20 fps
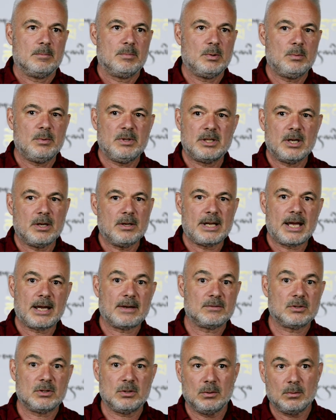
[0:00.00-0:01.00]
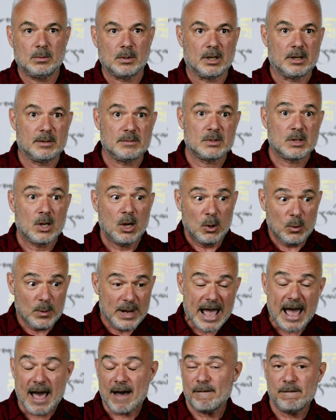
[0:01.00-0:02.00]
but we don't have two arms,
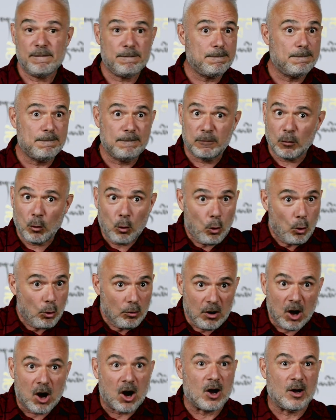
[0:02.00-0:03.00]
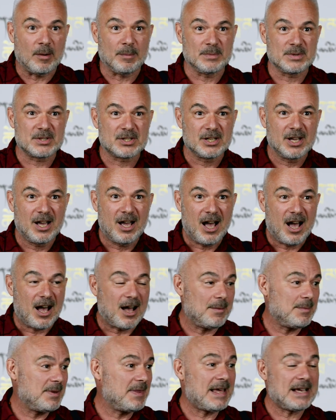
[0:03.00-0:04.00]
we have four arms.
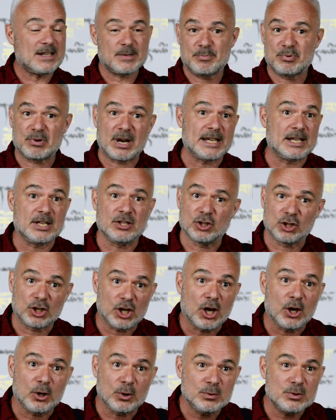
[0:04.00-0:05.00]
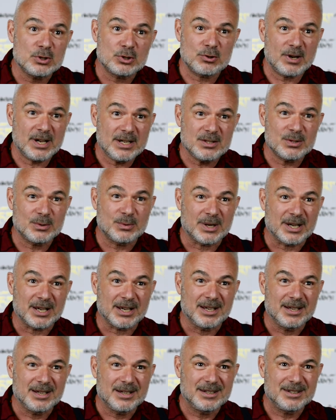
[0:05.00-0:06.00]
I mean, that's breaking the code straight
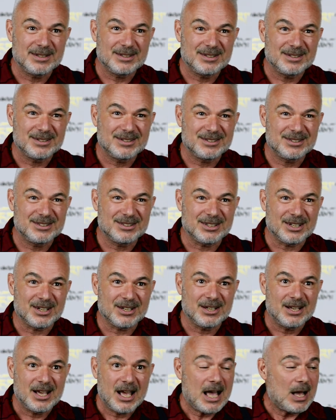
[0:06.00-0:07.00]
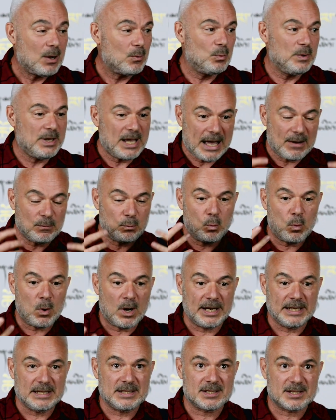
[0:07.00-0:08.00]
away. You know, we have
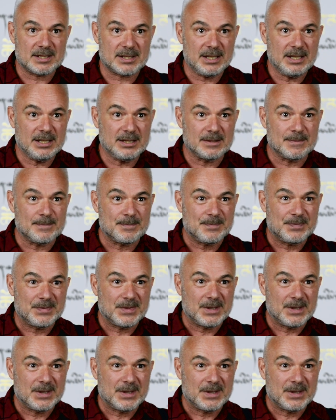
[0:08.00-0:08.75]
white skin.